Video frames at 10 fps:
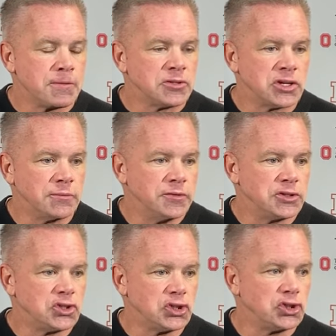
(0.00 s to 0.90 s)
Some of
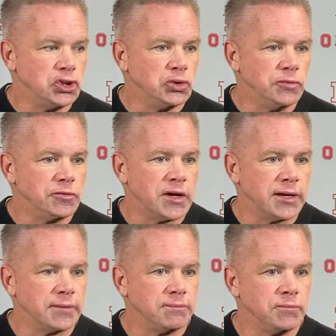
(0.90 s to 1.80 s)
it's just you've
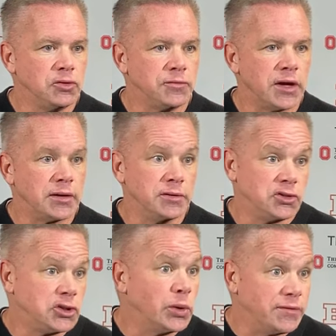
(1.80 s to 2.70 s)
got to
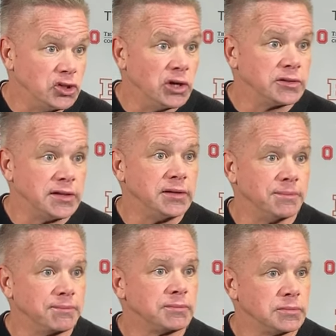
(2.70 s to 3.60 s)
still have a young team,
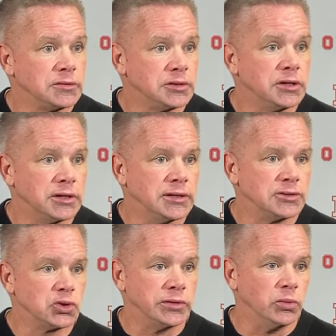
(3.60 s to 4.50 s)

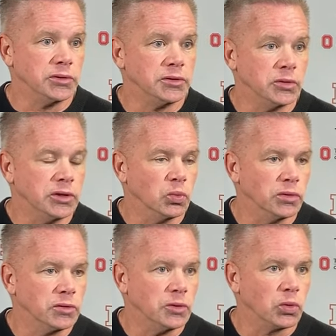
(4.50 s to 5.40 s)
so
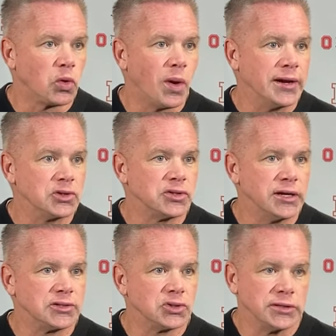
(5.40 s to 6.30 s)
it requires
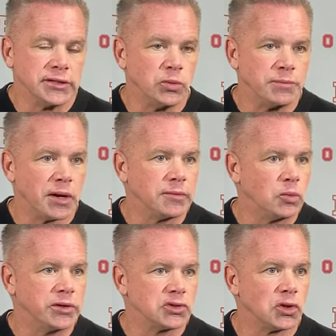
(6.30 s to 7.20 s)
that. So I think we probably
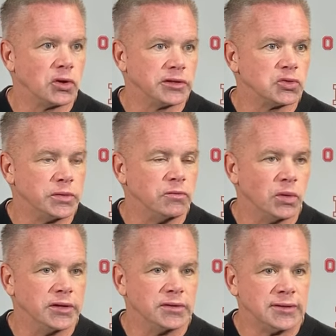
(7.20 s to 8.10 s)
went as long as we
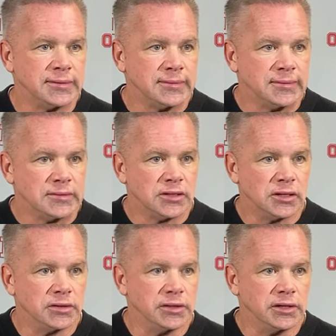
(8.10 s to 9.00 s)
went
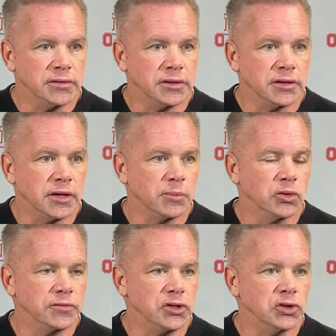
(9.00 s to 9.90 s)
in a number
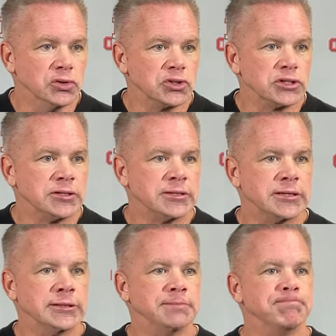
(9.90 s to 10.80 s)
of years,
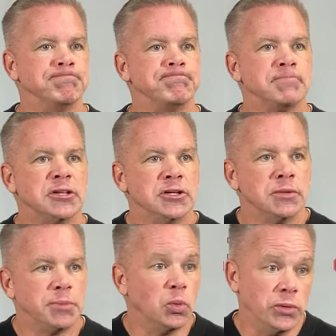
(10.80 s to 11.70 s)
but we